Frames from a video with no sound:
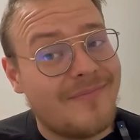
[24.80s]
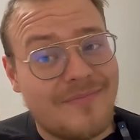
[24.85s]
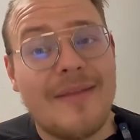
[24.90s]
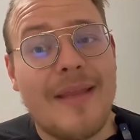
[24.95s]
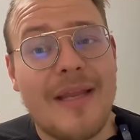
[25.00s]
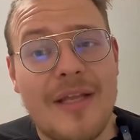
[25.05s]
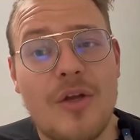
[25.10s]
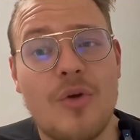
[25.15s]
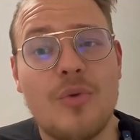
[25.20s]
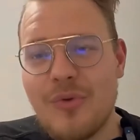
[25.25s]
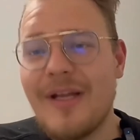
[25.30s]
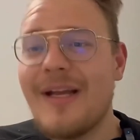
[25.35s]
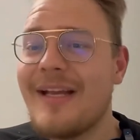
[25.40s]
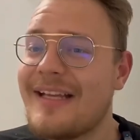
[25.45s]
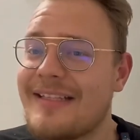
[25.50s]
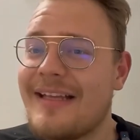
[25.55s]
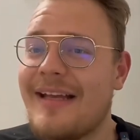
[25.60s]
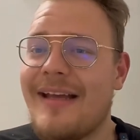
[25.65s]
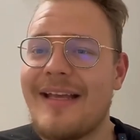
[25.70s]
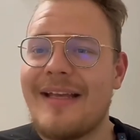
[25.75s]
including
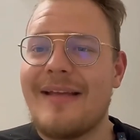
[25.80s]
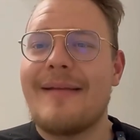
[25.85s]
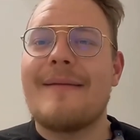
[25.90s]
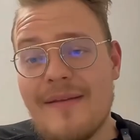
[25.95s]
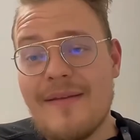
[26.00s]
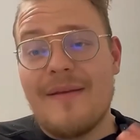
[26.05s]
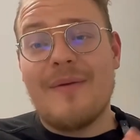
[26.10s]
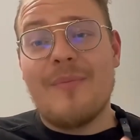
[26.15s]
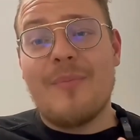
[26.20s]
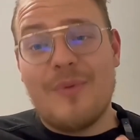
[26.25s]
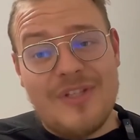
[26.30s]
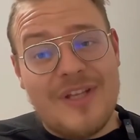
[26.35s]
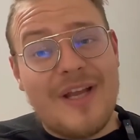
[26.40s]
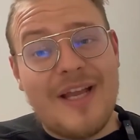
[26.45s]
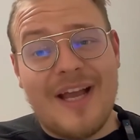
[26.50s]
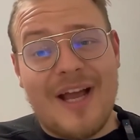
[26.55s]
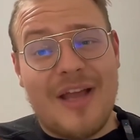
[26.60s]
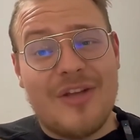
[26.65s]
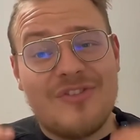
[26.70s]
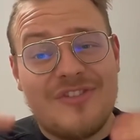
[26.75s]
Italy, which
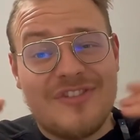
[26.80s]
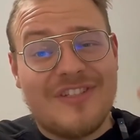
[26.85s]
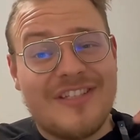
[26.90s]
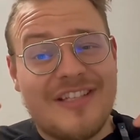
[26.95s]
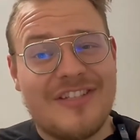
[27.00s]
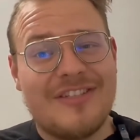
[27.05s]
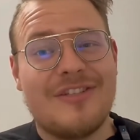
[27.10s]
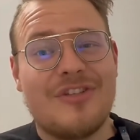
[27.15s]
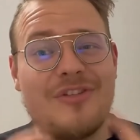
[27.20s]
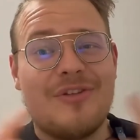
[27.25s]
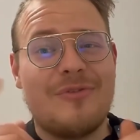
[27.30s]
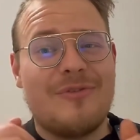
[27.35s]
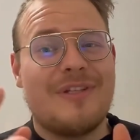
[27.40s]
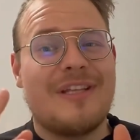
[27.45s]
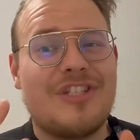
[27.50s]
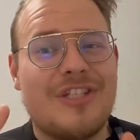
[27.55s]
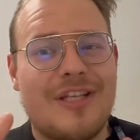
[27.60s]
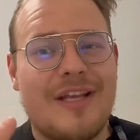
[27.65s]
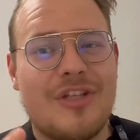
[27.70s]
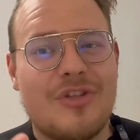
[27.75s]
allows citizens of
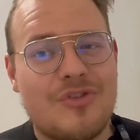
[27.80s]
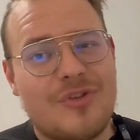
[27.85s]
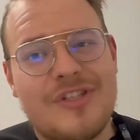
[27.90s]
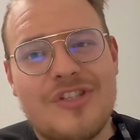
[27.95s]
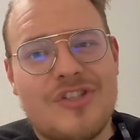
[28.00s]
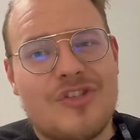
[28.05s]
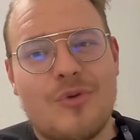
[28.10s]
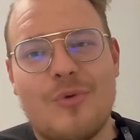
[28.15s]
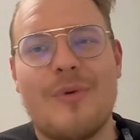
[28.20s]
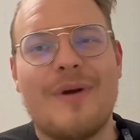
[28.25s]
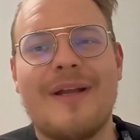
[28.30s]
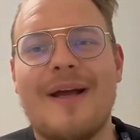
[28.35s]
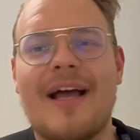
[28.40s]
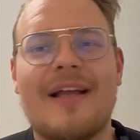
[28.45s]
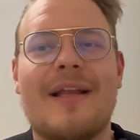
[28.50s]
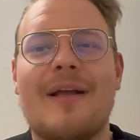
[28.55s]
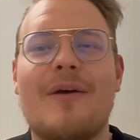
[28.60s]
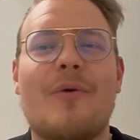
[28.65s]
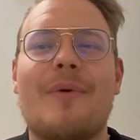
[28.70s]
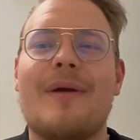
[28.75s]
these countries, so
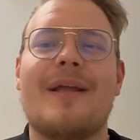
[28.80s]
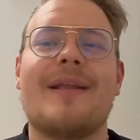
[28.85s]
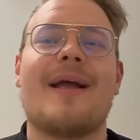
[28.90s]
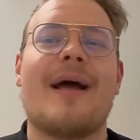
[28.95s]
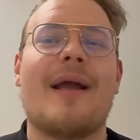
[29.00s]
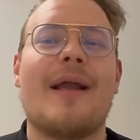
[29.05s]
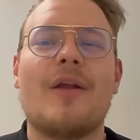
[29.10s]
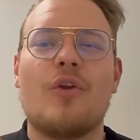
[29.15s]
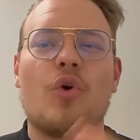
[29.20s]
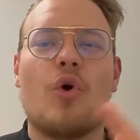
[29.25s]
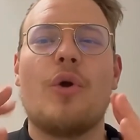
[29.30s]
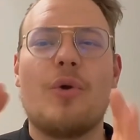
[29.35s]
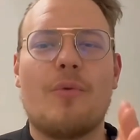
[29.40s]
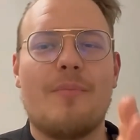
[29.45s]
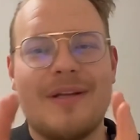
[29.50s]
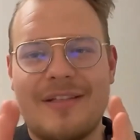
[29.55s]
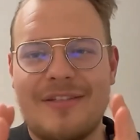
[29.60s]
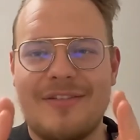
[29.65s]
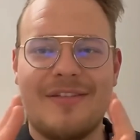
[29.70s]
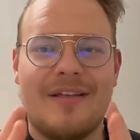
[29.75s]
Italians with Italian
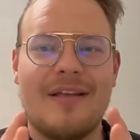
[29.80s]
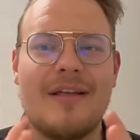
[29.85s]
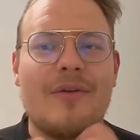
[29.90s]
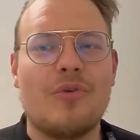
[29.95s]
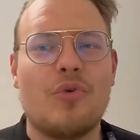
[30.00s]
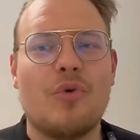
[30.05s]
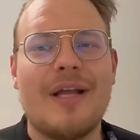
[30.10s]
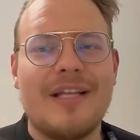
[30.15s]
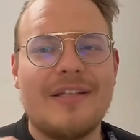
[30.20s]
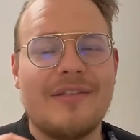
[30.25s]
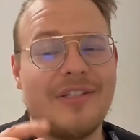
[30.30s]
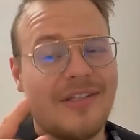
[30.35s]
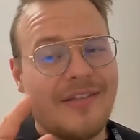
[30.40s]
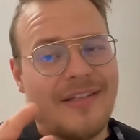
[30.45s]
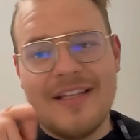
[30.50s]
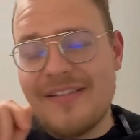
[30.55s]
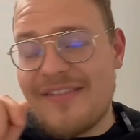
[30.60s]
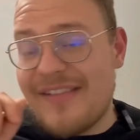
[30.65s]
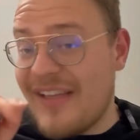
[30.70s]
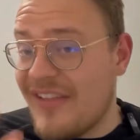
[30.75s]
documents, to enter
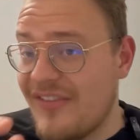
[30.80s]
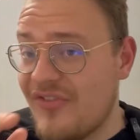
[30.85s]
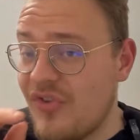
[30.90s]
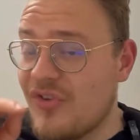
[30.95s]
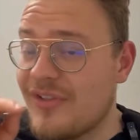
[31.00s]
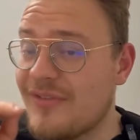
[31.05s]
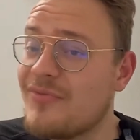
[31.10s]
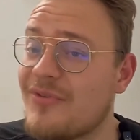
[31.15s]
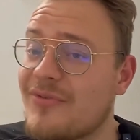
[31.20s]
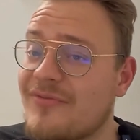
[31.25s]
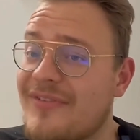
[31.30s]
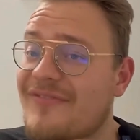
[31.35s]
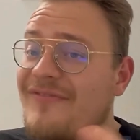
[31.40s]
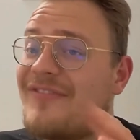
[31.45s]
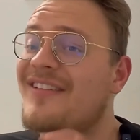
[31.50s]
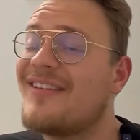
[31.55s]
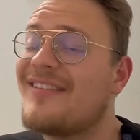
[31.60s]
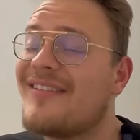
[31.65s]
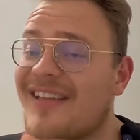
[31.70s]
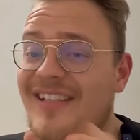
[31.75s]
their territory for
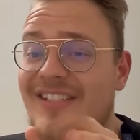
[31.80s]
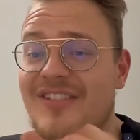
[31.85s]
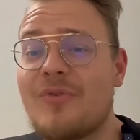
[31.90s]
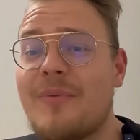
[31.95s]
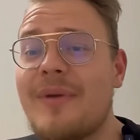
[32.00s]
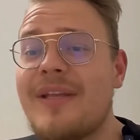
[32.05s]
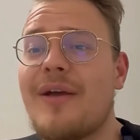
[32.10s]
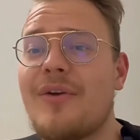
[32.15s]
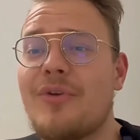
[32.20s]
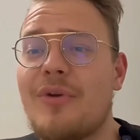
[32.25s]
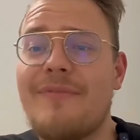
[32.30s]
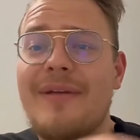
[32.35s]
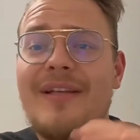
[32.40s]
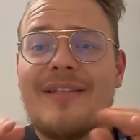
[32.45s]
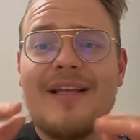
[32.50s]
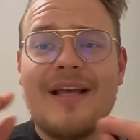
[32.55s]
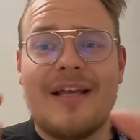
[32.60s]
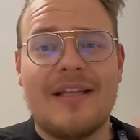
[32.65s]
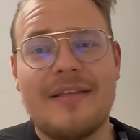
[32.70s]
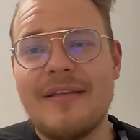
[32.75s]
15 days without a
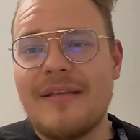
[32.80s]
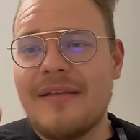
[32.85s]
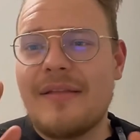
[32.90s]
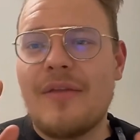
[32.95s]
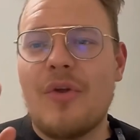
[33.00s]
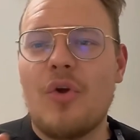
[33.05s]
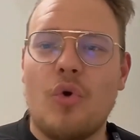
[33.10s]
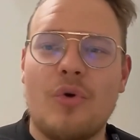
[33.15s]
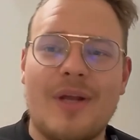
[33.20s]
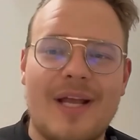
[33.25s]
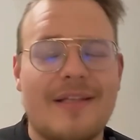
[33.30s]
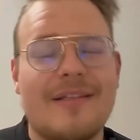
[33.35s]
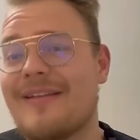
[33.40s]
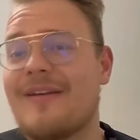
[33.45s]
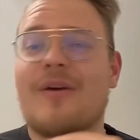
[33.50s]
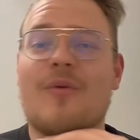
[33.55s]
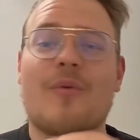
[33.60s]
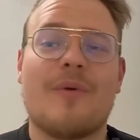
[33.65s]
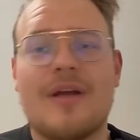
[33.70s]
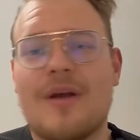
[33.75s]
visa. No
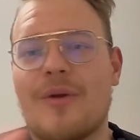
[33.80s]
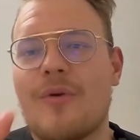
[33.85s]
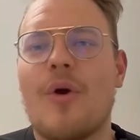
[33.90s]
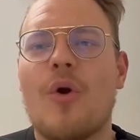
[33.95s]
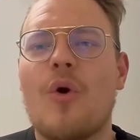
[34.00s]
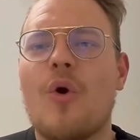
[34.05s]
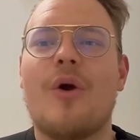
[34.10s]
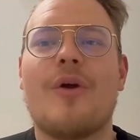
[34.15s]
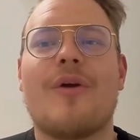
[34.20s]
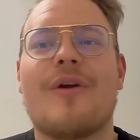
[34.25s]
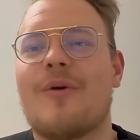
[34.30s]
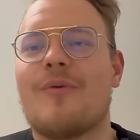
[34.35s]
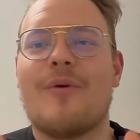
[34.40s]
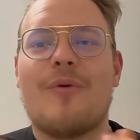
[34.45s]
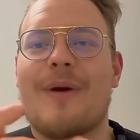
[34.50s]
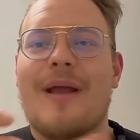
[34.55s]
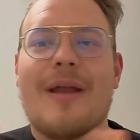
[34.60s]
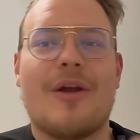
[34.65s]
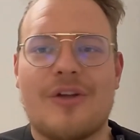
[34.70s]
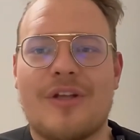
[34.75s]
hassle, without the costs of a
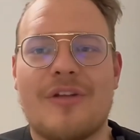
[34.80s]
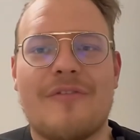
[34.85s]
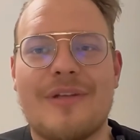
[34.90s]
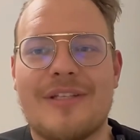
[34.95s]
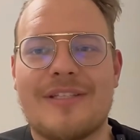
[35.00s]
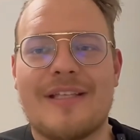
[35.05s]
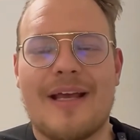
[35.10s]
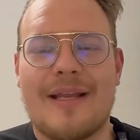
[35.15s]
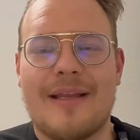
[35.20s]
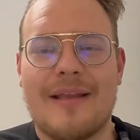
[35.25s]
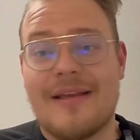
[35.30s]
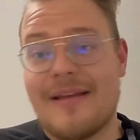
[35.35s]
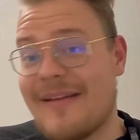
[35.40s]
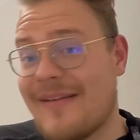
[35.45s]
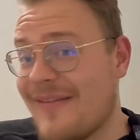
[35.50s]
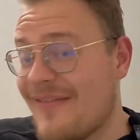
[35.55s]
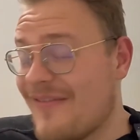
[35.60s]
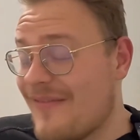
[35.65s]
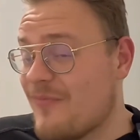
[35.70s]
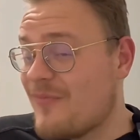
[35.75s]
regular visa.
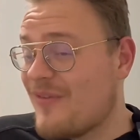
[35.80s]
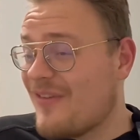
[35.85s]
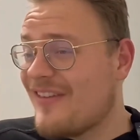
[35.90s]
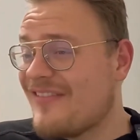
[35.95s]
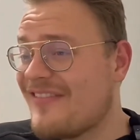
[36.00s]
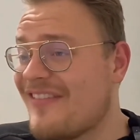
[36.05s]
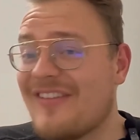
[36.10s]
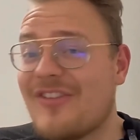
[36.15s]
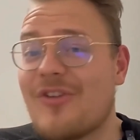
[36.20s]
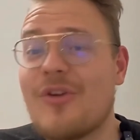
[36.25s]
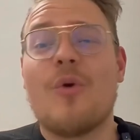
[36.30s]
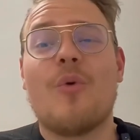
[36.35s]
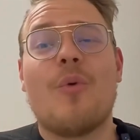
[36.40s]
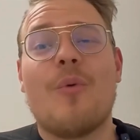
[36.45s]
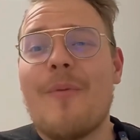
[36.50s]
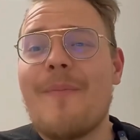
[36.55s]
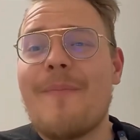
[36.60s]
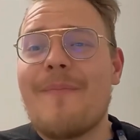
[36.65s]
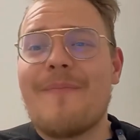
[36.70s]
What does this do?